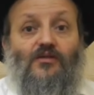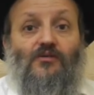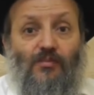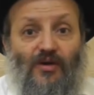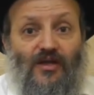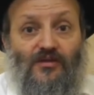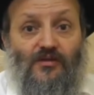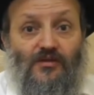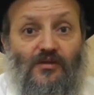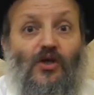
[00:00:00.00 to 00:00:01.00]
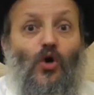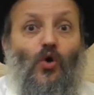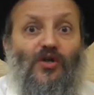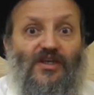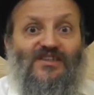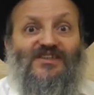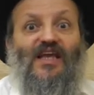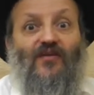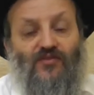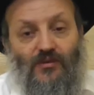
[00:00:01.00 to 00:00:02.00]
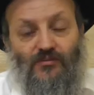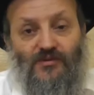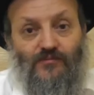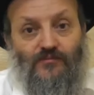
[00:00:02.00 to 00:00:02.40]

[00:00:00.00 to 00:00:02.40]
a pit, and he saved them.